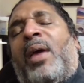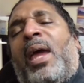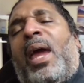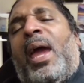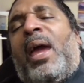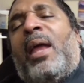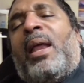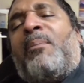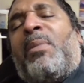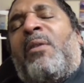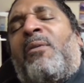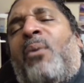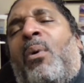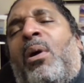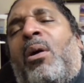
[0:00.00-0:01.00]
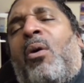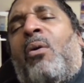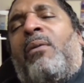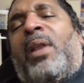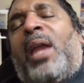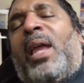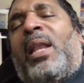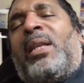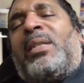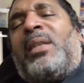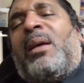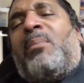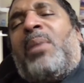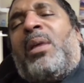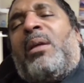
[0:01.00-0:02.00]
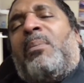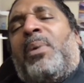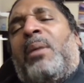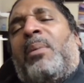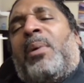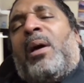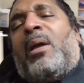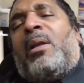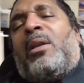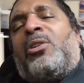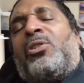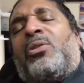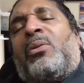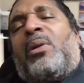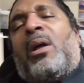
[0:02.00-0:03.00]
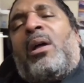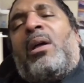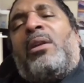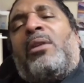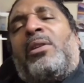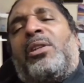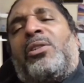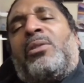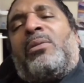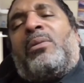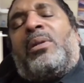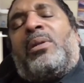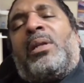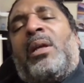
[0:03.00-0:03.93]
had before COVID, 87 million people uninsured or underinsured.